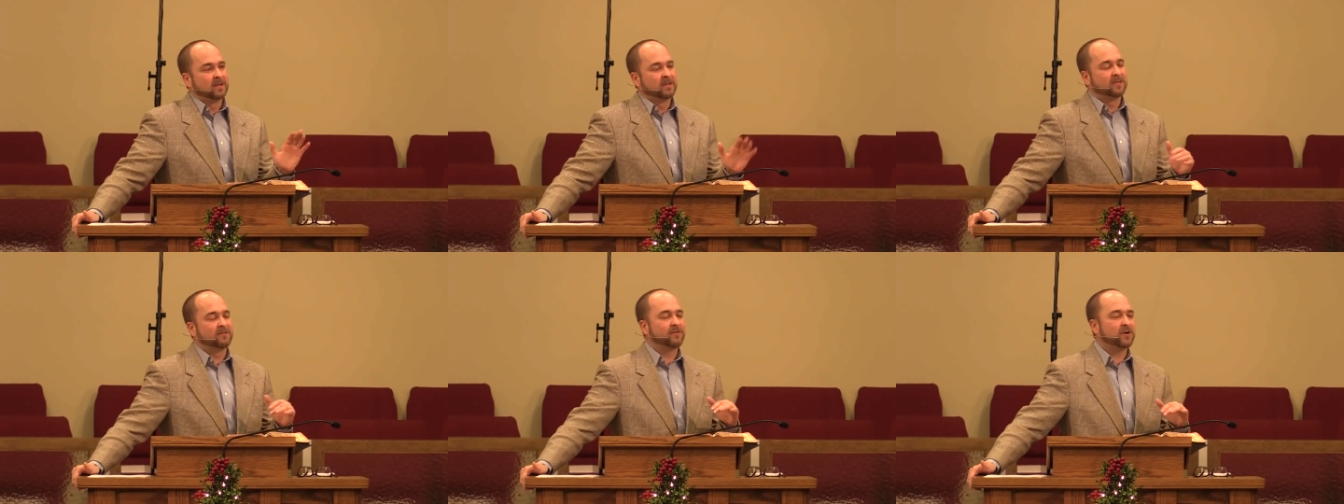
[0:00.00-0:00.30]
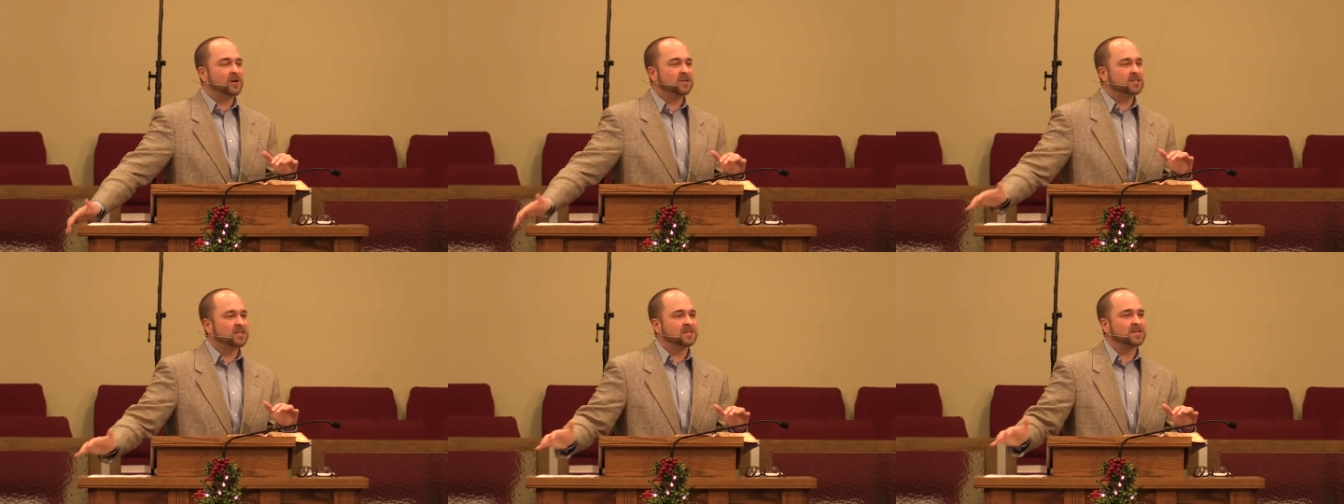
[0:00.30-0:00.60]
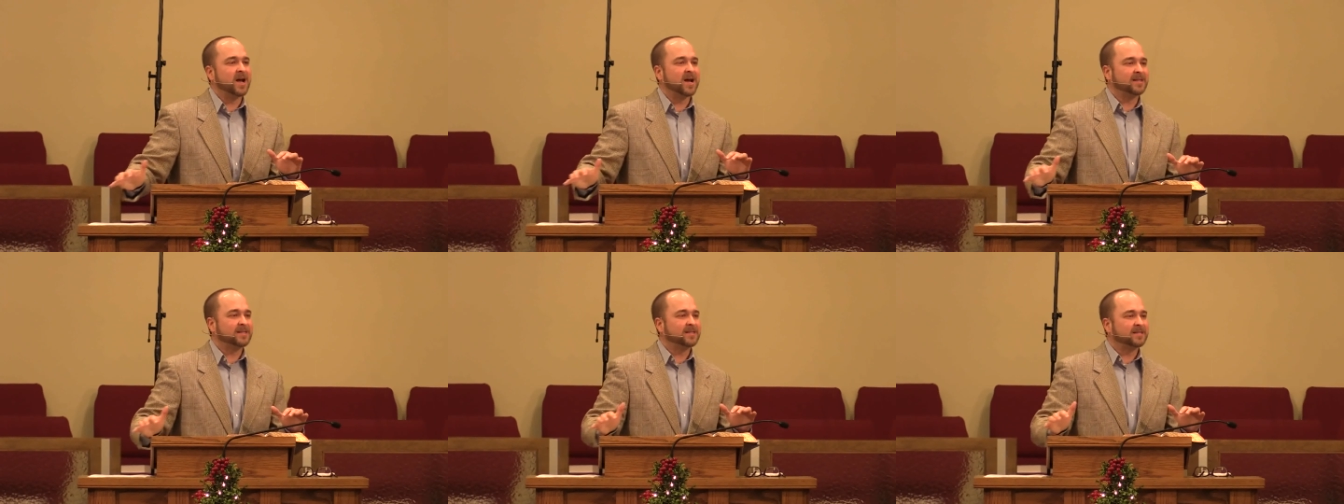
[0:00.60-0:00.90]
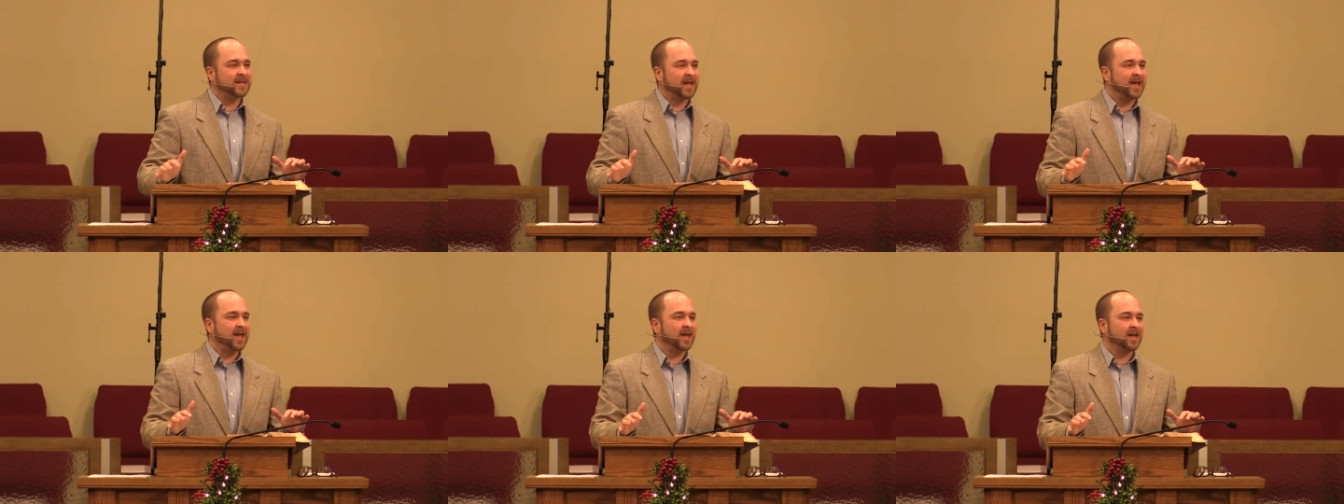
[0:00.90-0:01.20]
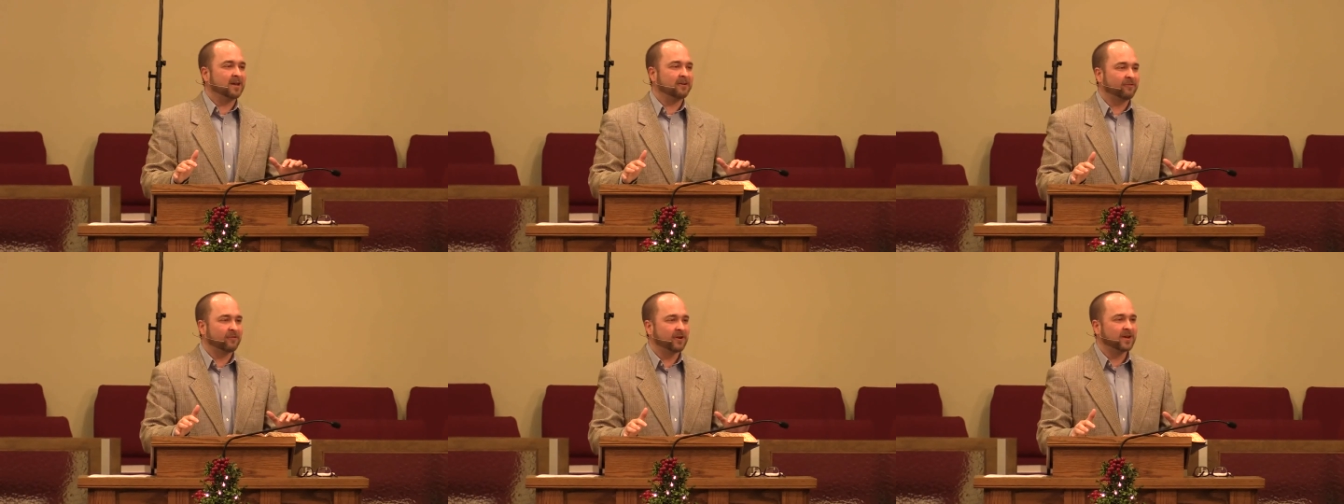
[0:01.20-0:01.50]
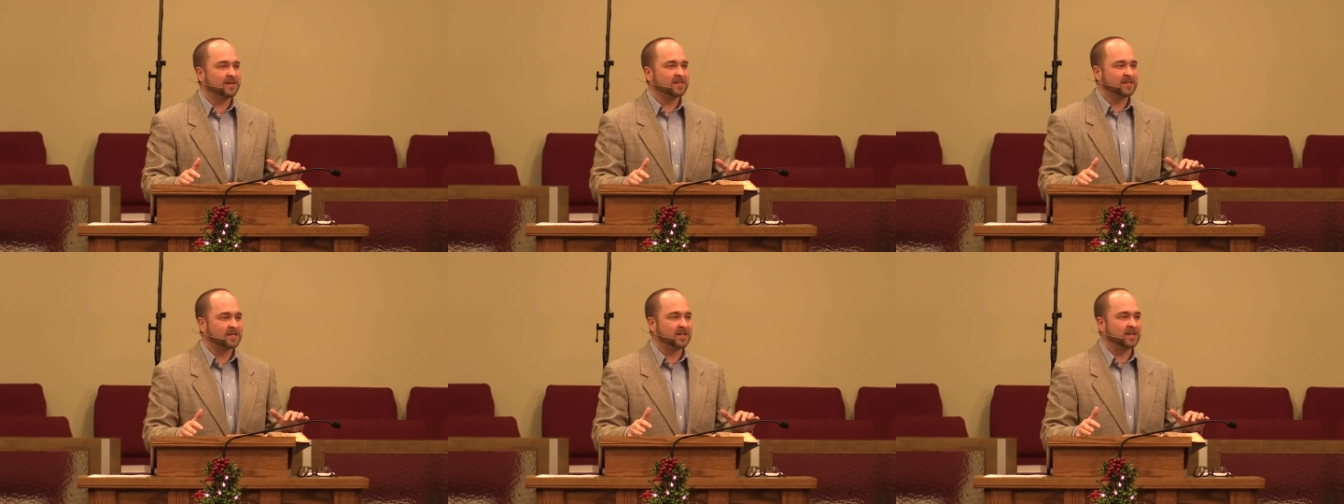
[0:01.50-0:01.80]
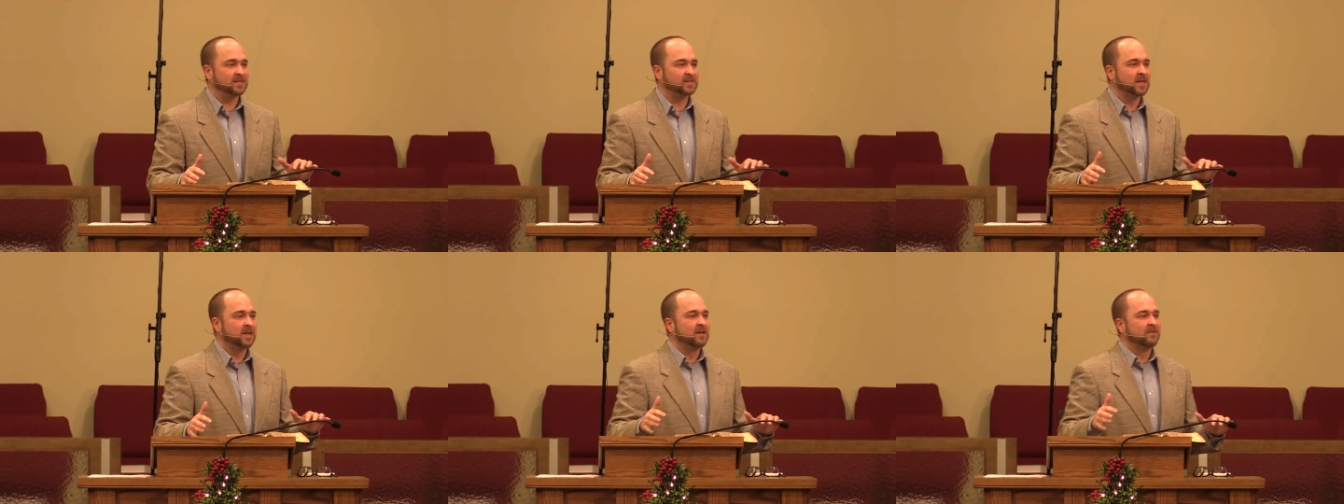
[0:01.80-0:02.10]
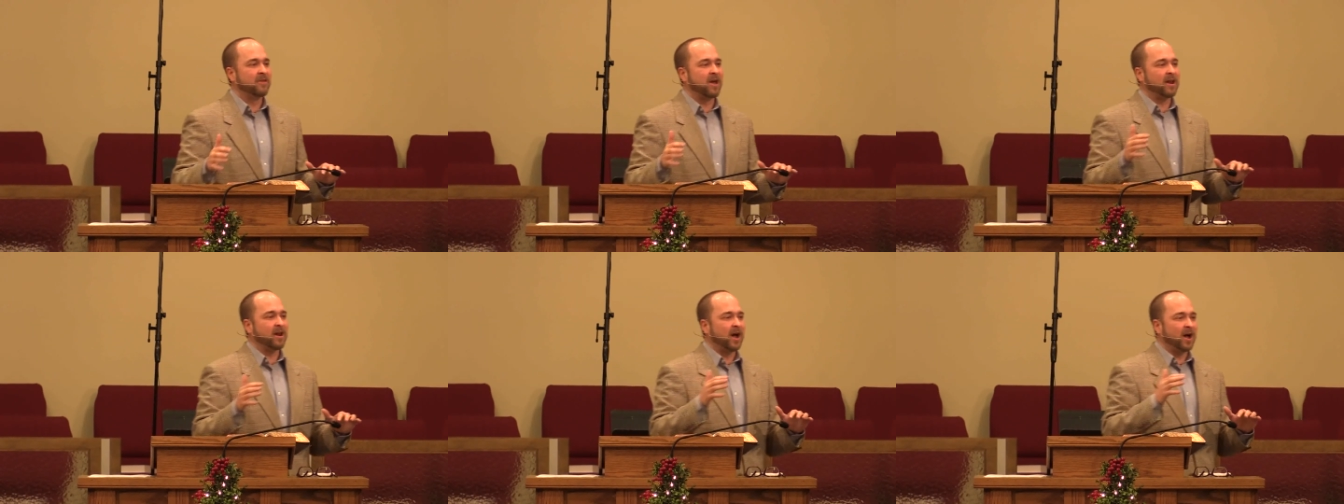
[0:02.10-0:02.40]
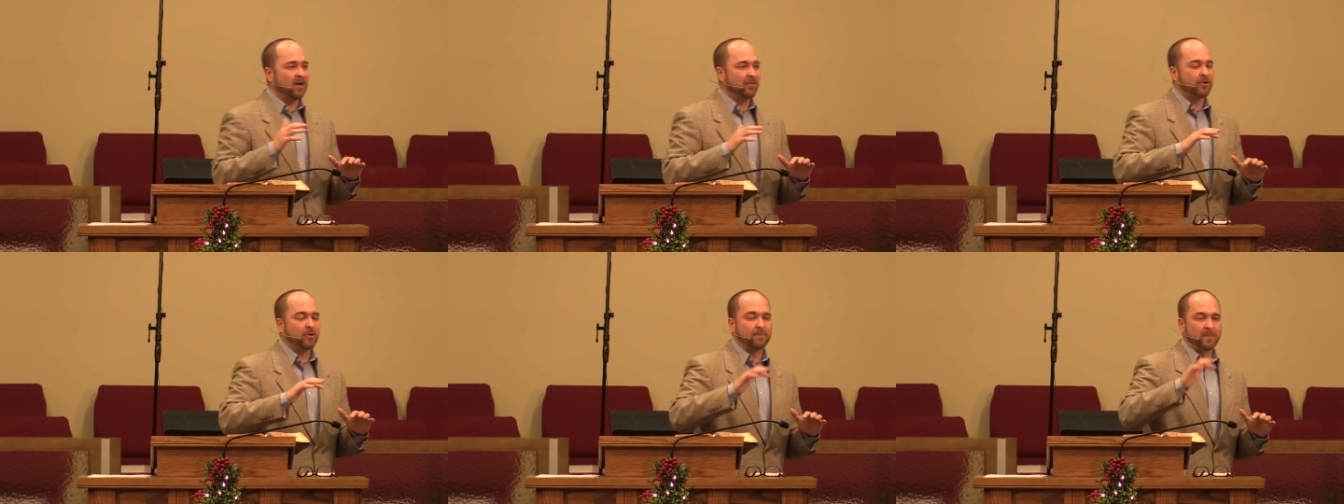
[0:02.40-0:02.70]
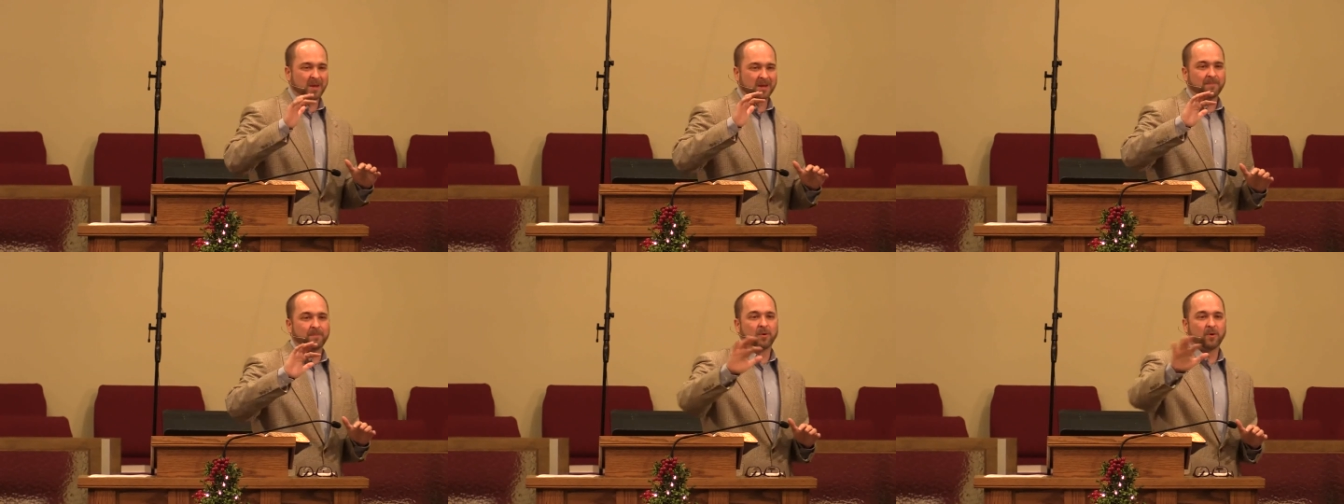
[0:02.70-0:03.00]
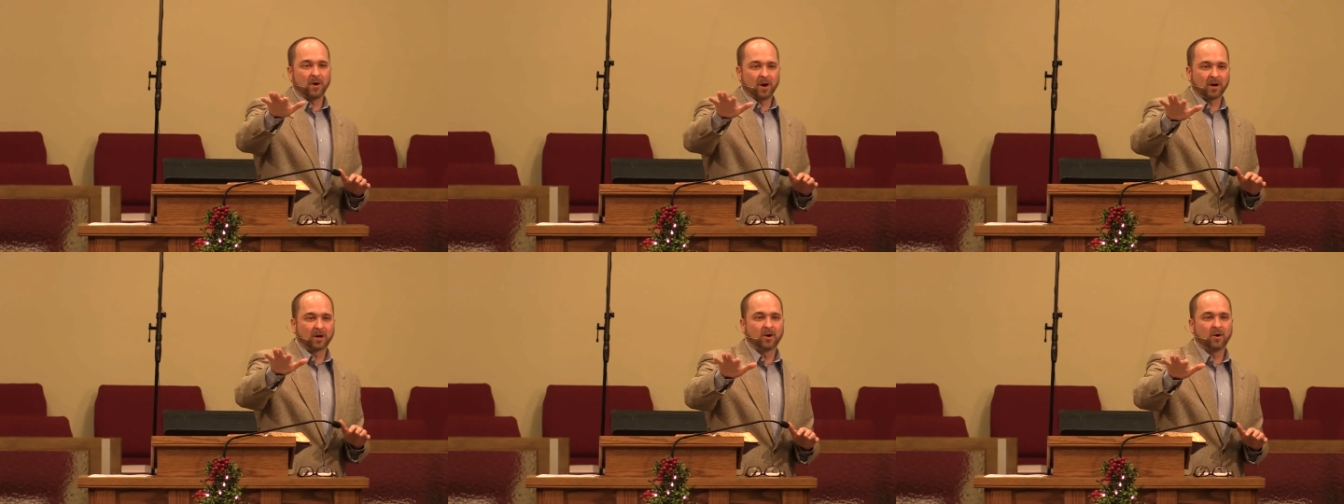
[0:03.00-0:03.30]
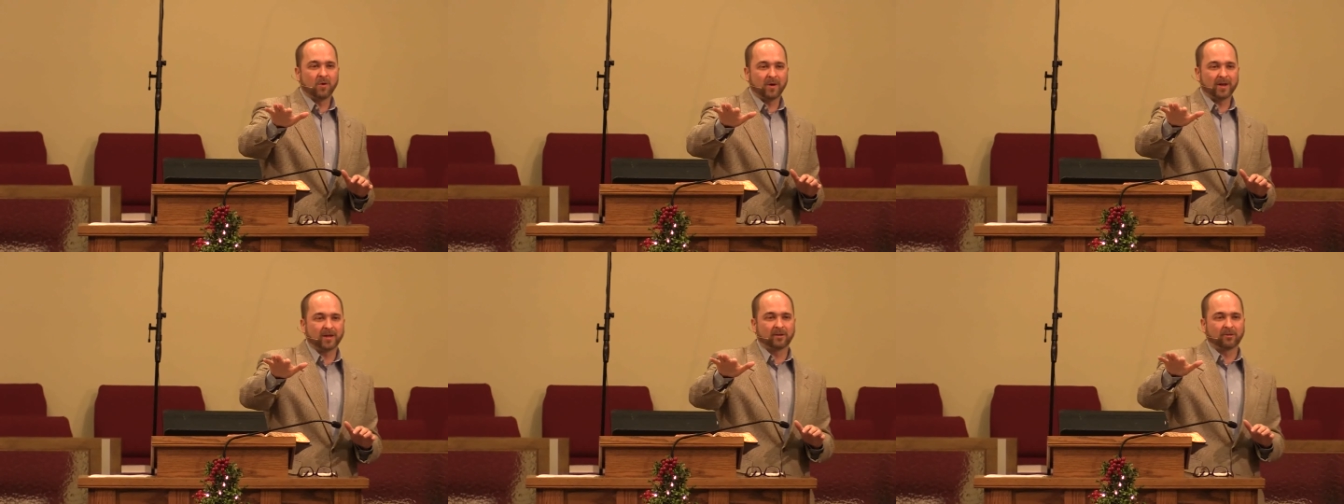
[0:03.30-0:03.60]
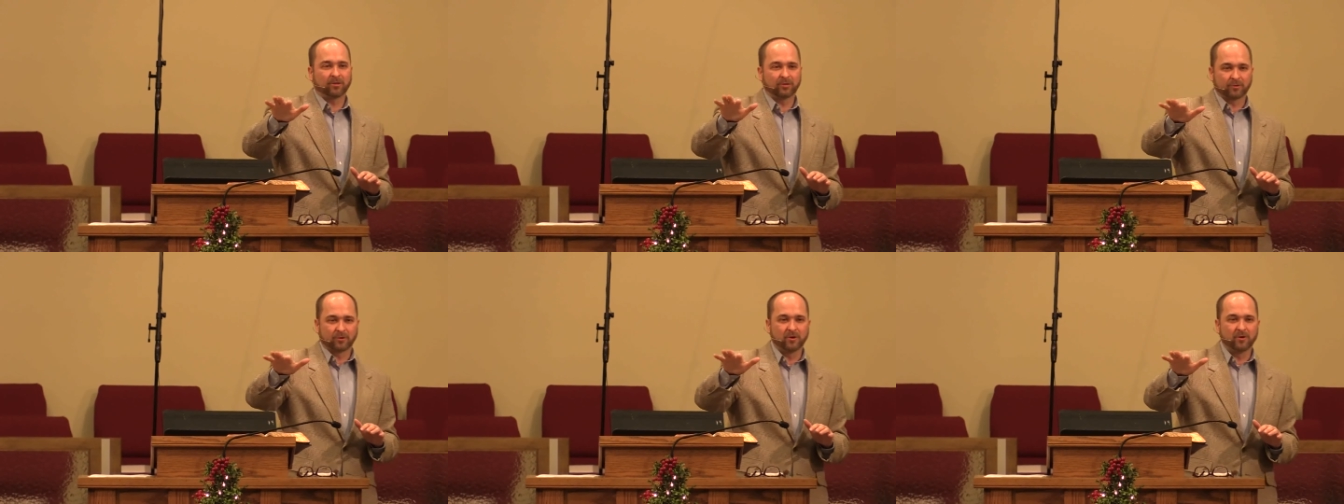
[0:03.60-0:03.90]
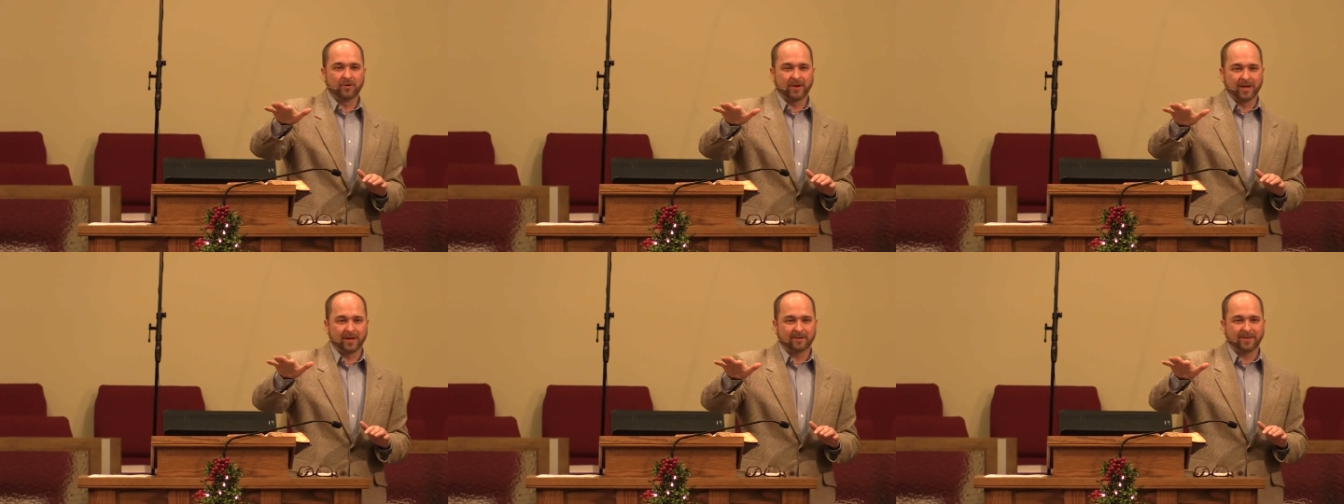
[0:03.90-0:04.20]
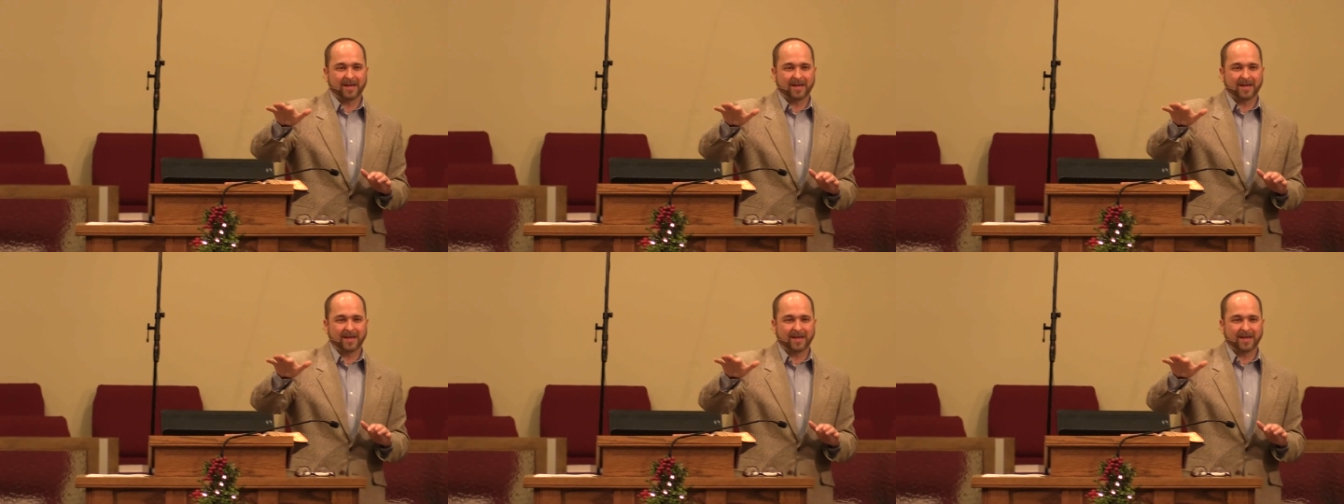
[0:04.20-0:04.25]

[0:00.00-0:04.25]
The verse is not saying, for instance, that other people are going through it.